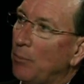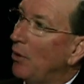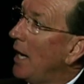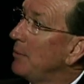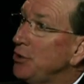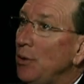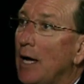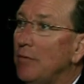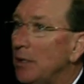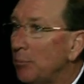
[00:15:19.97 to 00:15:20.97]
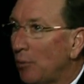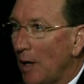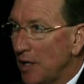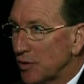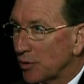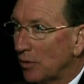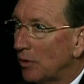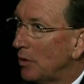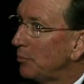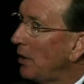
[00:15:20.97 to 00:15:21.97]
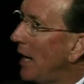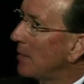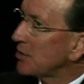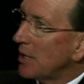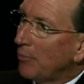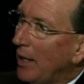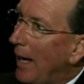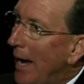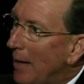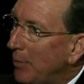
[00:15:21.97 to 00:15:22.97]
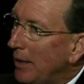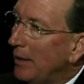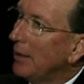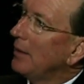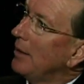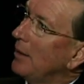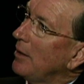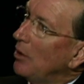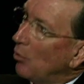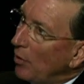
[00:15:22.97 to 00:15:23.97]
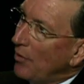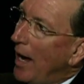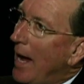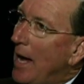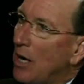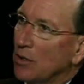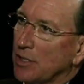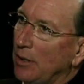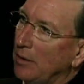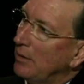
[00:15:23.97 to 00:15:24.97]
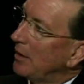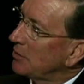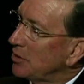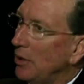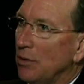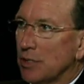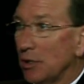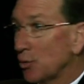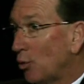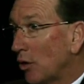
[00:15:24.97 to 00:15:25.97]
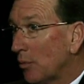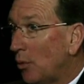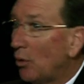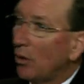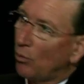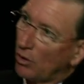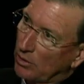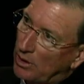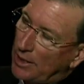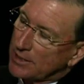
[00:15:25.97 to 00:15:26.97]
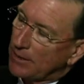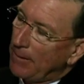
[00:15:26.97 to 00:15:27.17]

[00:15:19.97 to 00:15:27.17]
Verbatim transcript: Perhaps you have an appraisal, or perhaps something happened, you know, with the house that, that shows that it's worth more or worth less